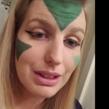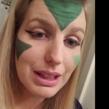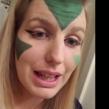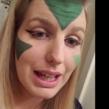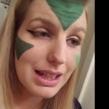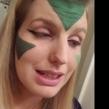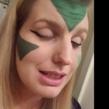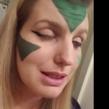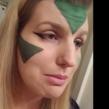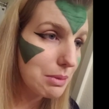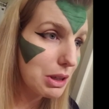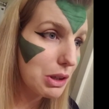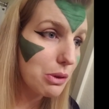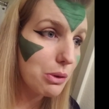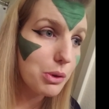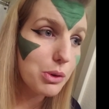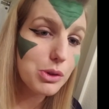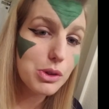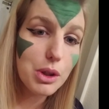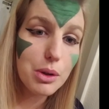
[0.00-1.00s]
Lasted me
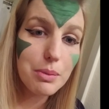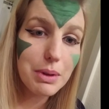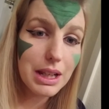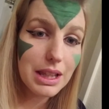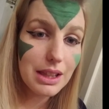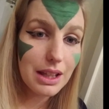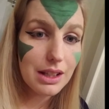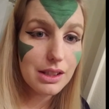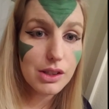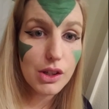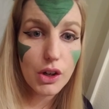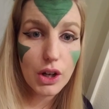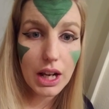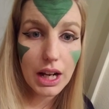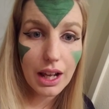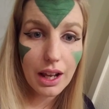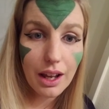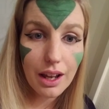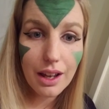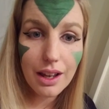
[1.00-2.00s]
through so many things
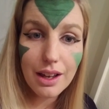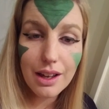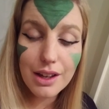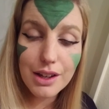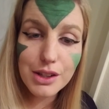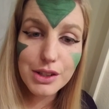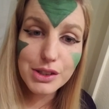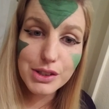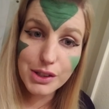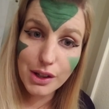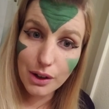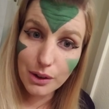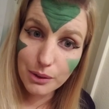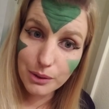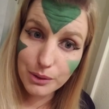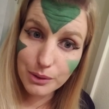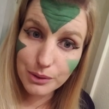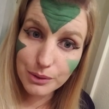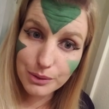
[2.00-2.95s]
already. So